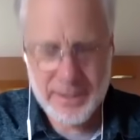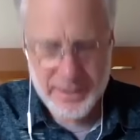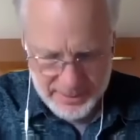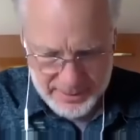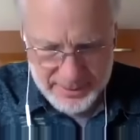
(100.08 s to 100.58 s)
but
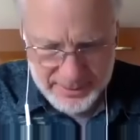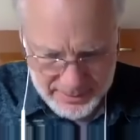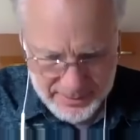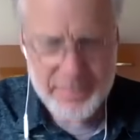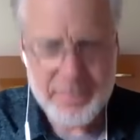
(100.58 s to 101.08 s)
there's
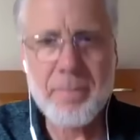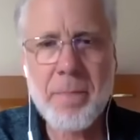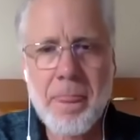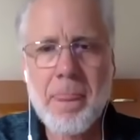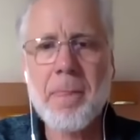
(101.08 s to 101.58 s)

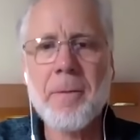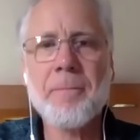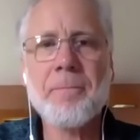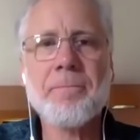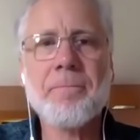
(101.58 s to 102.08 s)
within
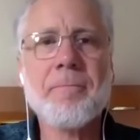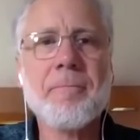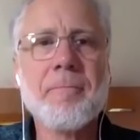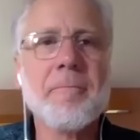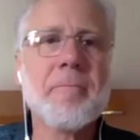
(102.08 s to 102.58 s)
all that's
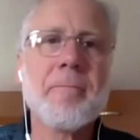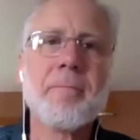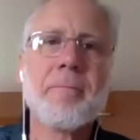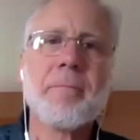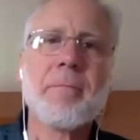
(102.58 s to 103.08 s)
happening
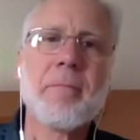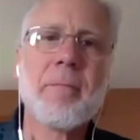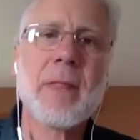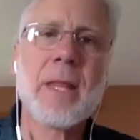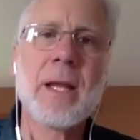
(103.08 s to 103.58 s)
and
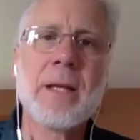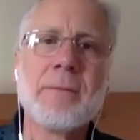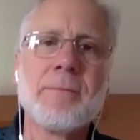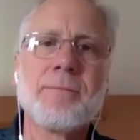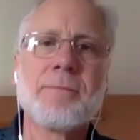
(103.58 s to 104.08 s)
the sort of